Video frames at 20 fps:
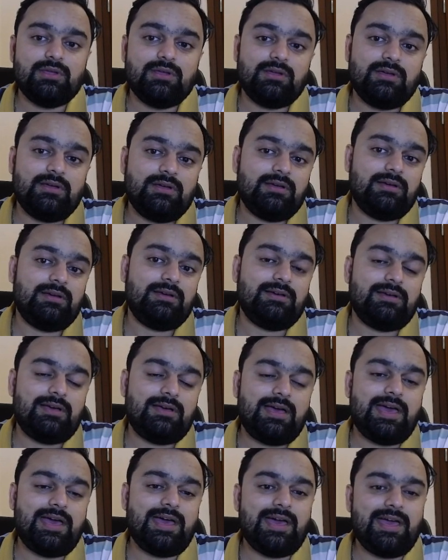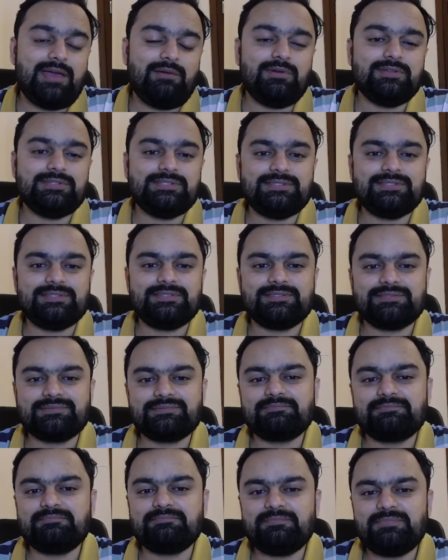I
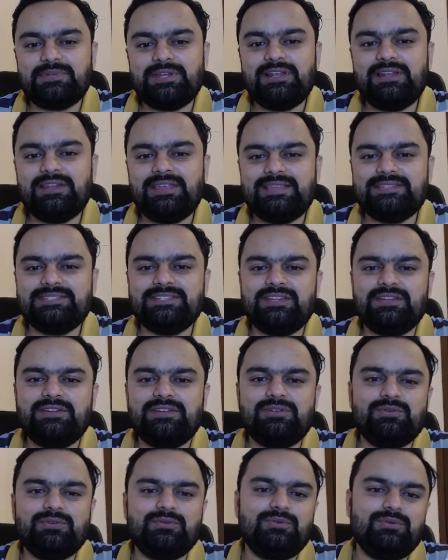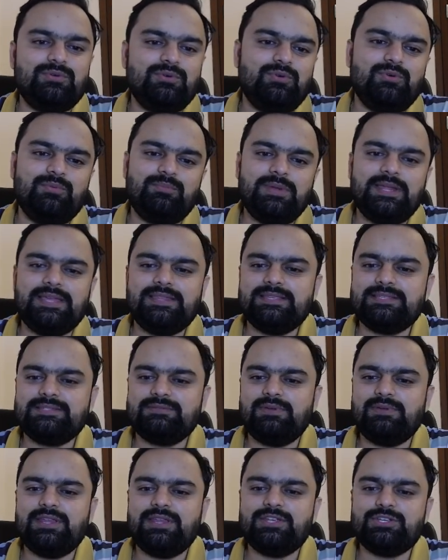was little hesitant to play this
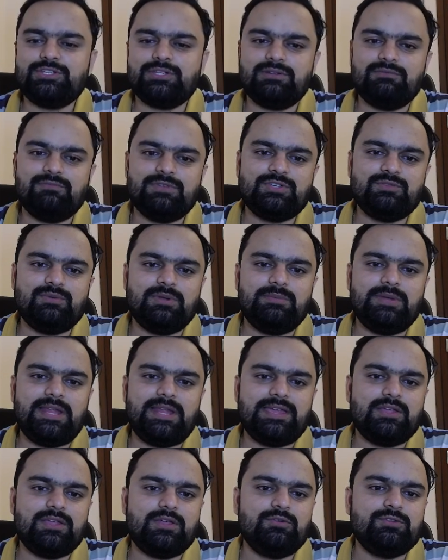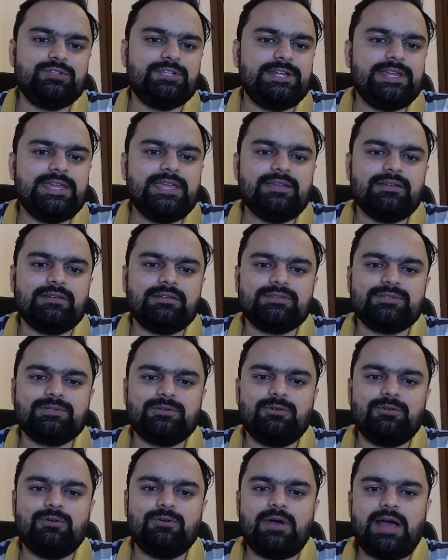variation, which will be like QGD.
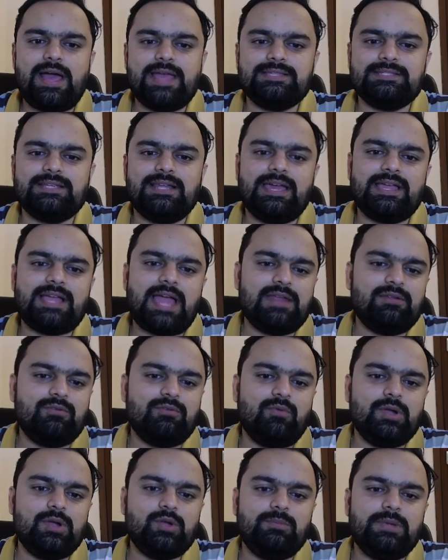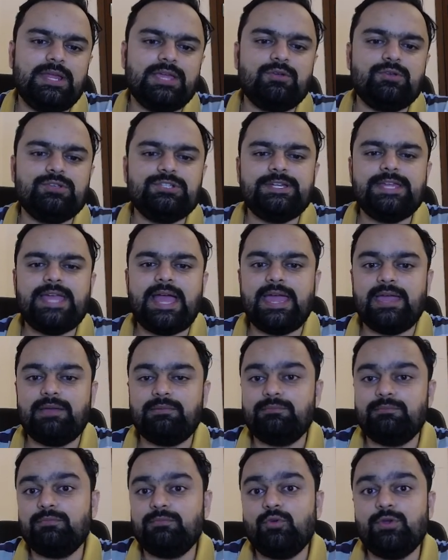So I said, like, I don't want to play QGD, I
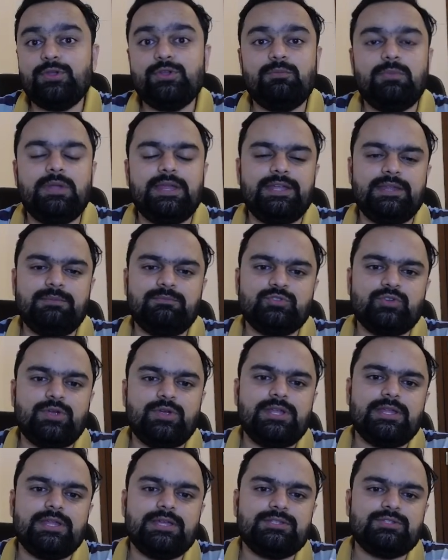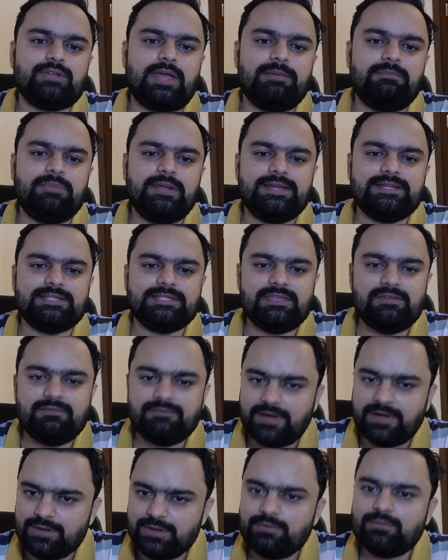am going to play Nimzo Indian. So I played
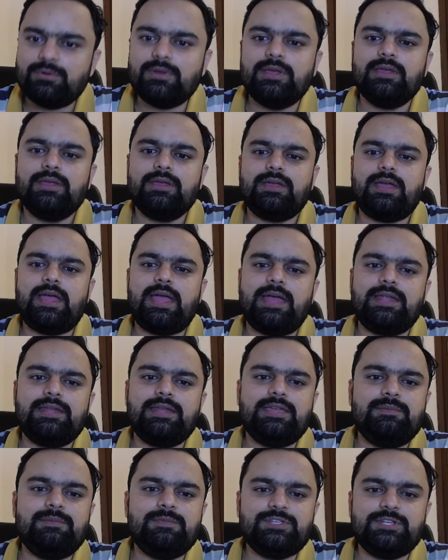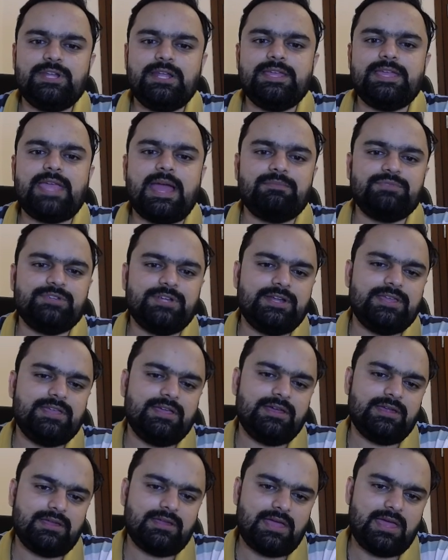c5 and he immediately captured
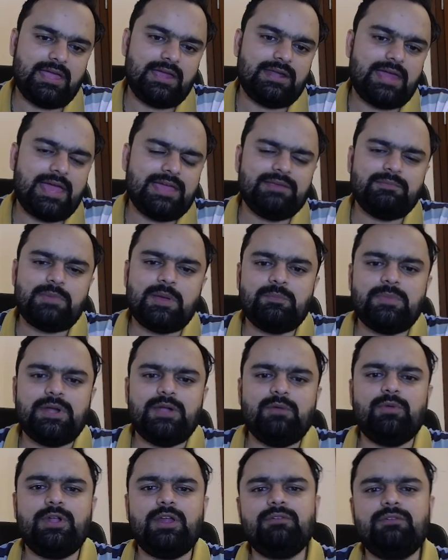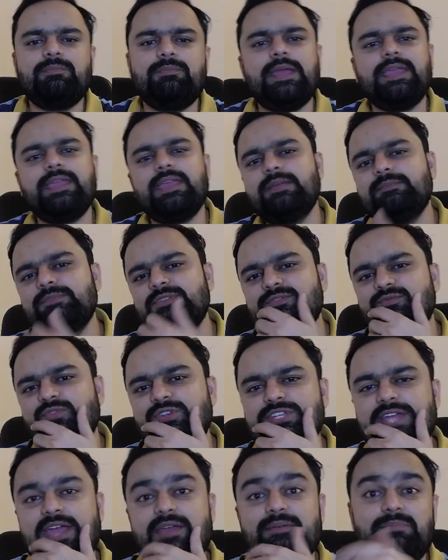here. And I remembered one of my games
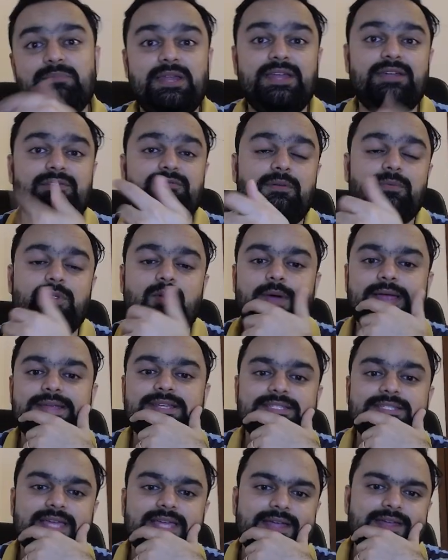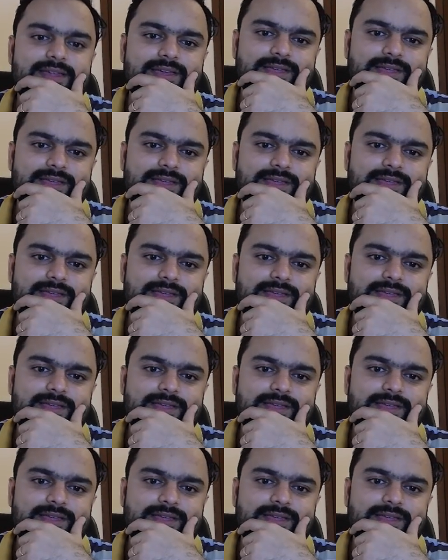which I played from the white side,